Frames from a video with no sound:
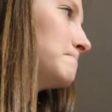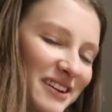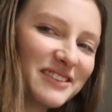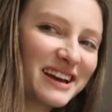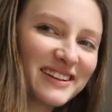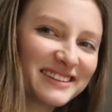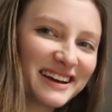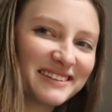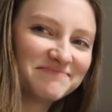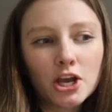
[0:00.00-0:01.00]
I don't think I like
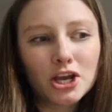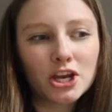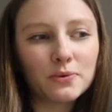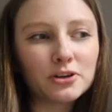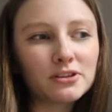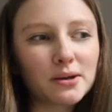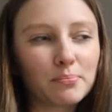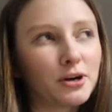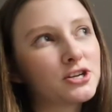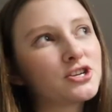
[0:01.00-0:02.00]
that. You know when you like
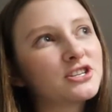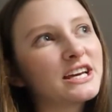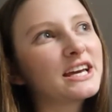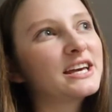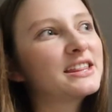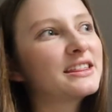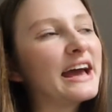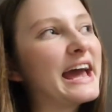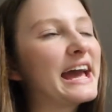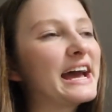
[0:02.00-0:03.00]
brush your teeth
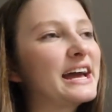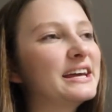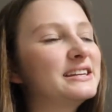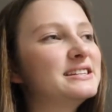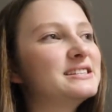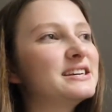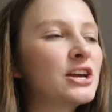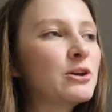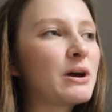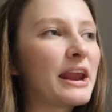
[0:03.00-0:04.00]
and
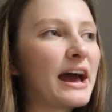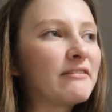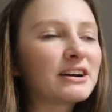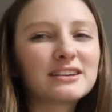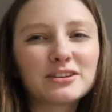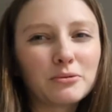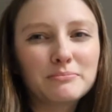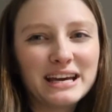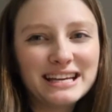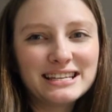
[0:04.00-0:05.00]
you kind of have like a little
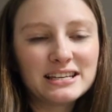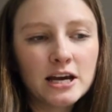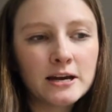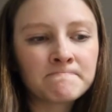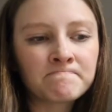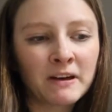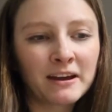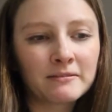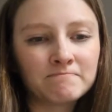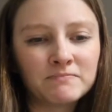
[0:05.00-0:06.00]
mint,
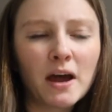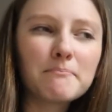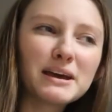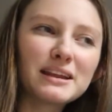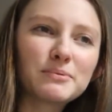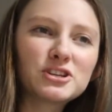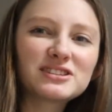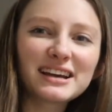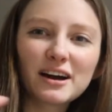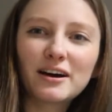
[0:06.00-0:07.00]
like not mint, but just
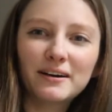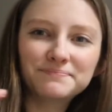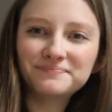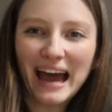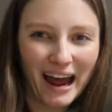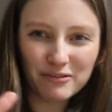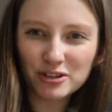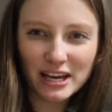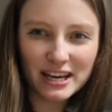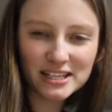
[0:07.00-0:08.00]
like a
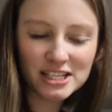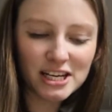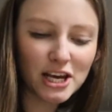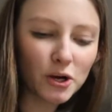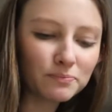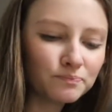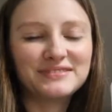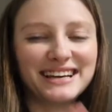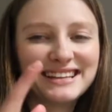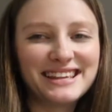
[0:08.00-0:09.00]
aftertaste, you know?
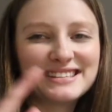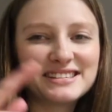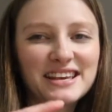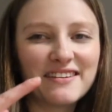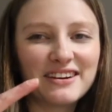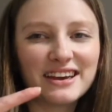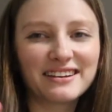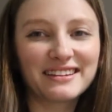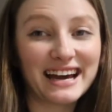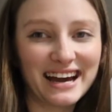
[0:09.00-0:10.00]
This is
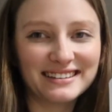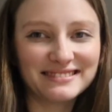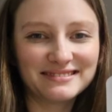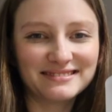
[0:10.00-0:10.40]
giving that.